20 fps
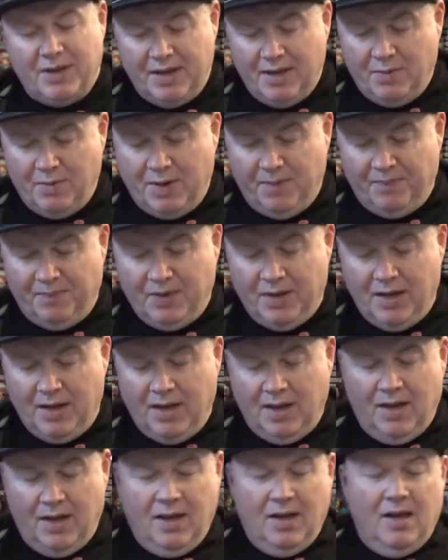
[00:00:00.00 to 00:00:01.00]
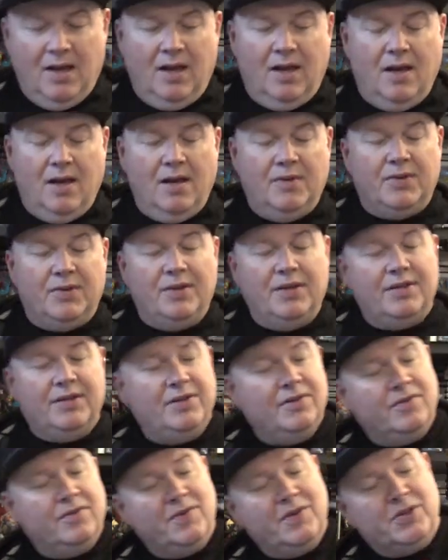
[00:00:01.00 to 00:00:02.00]
it anyway. So this
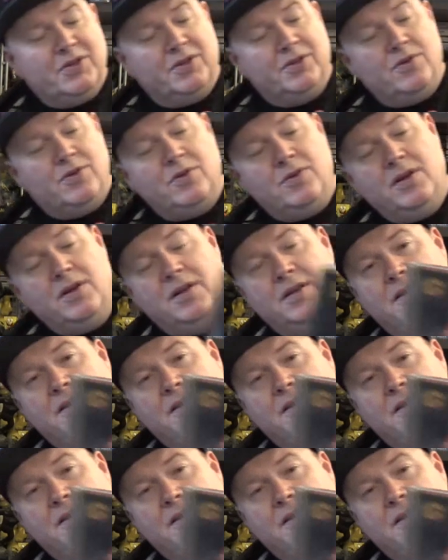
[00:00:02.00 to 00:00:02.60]
is original